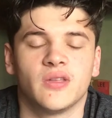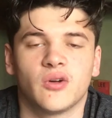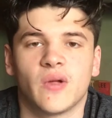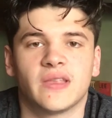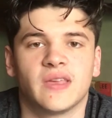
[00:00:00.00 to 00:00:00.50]

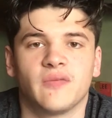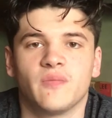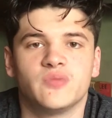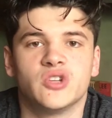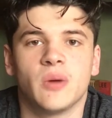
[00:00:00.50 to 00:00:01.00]
Look like they
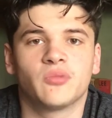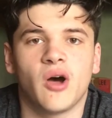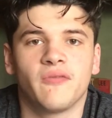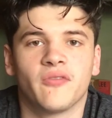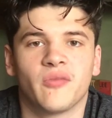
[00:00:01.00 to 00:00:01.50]
jumped
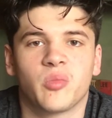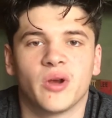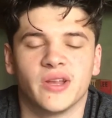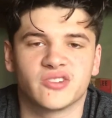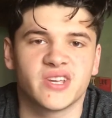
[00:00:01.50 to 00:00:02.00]
off of a
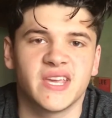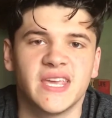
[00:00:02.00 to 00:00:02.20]
bridge.